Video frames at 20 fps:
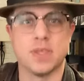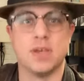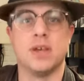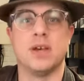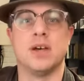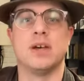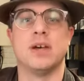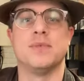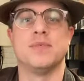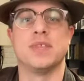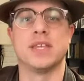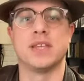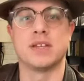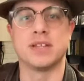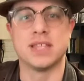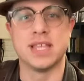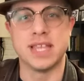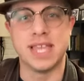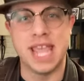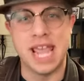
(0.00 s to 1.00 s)

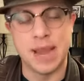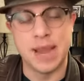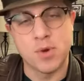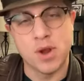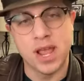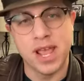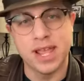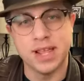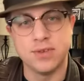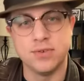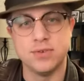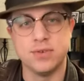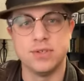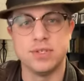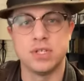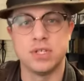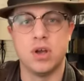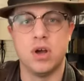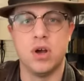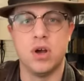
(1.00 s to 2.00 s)
The camera
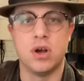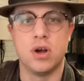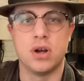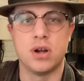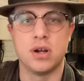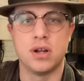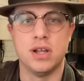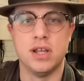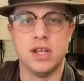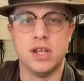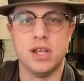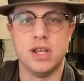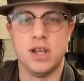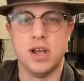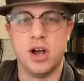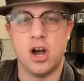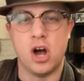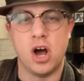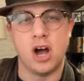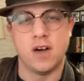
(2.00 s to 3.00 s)
angles are
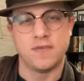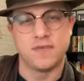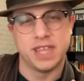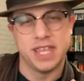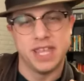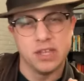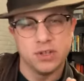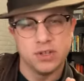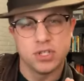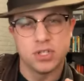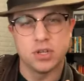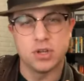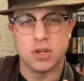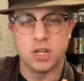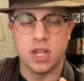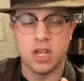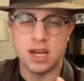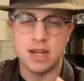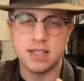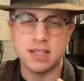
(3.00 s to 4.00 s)
off kilter
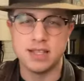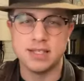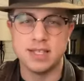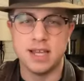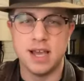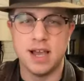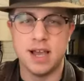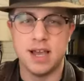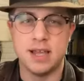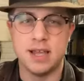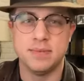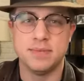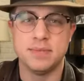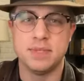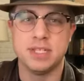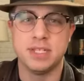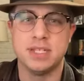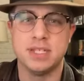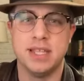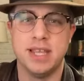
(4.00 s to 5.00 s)
a lot of the
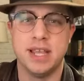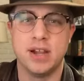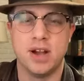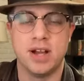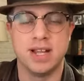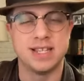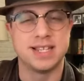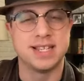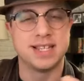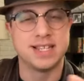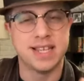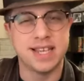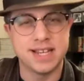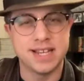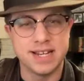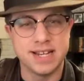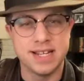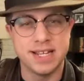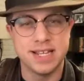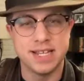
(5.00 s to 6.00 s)
times. They're
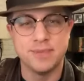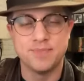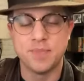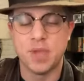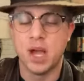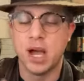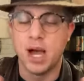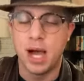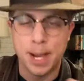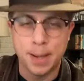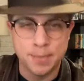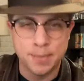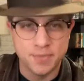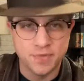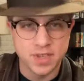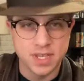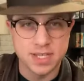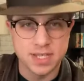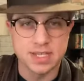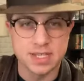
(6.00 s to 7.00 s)
unsettling.
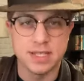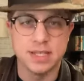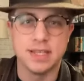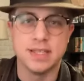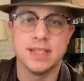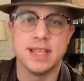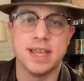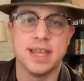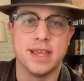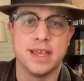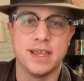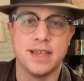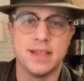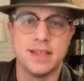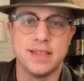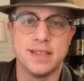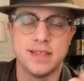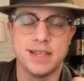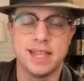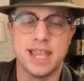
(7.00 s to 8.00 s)
Obviously,
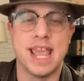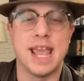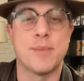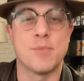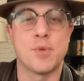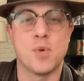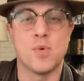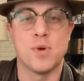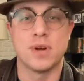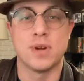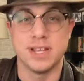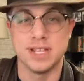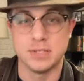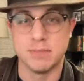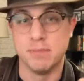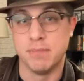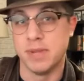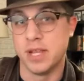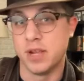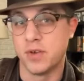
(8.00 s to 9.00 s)
the camera work
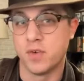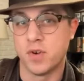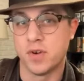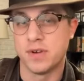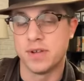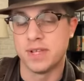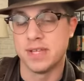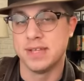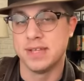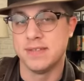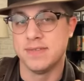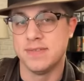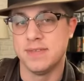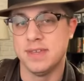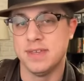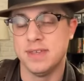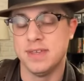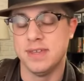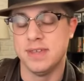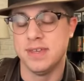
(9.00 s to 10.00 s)
is mirroring
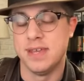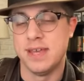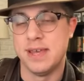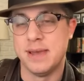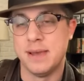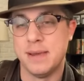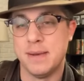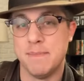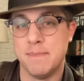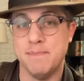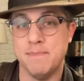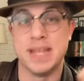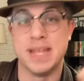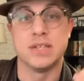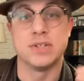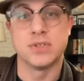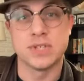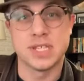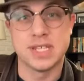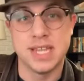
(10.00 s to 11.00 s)
the
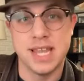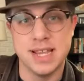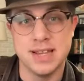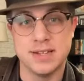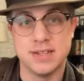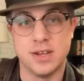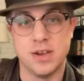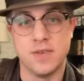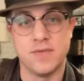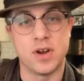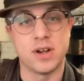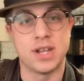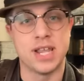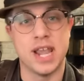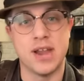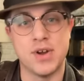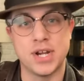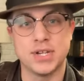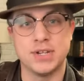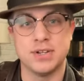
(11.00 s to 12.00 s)
mental state of our
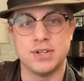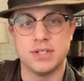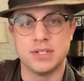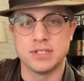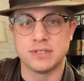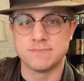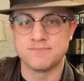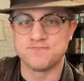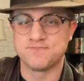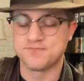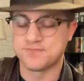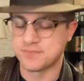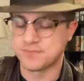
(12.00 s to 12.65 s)
characters.